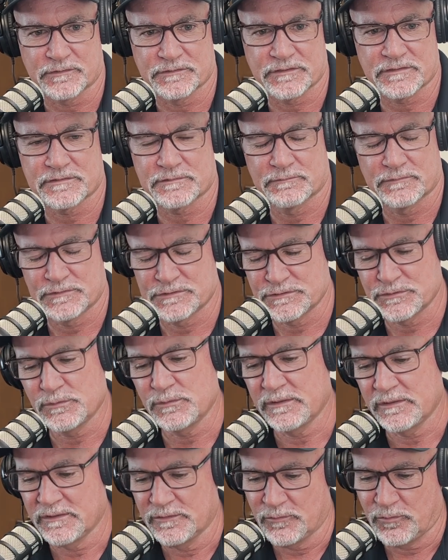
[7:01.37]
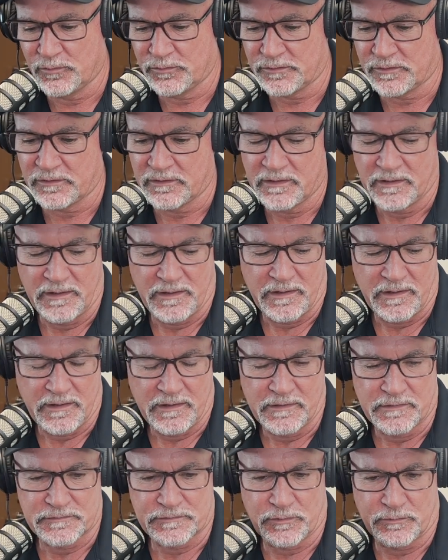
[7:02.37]
Just shoot it in order.
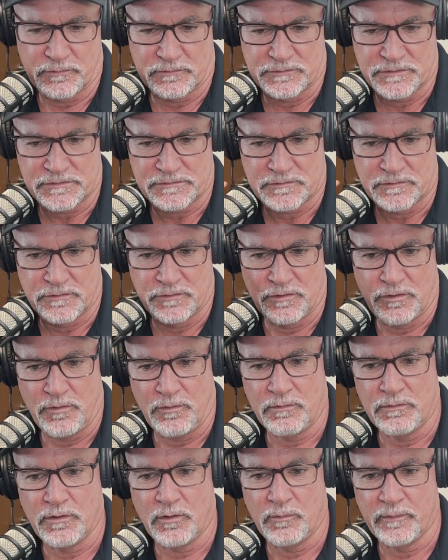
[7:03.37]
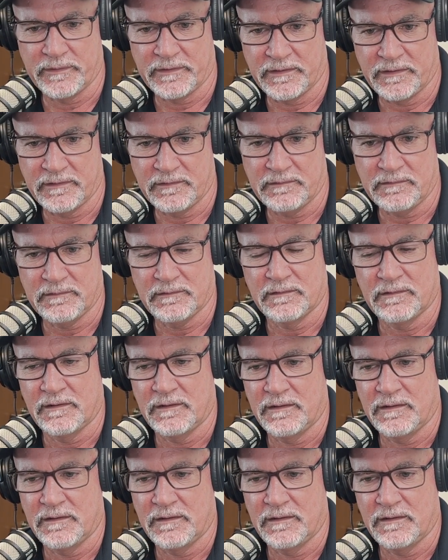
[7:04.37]
So just know going in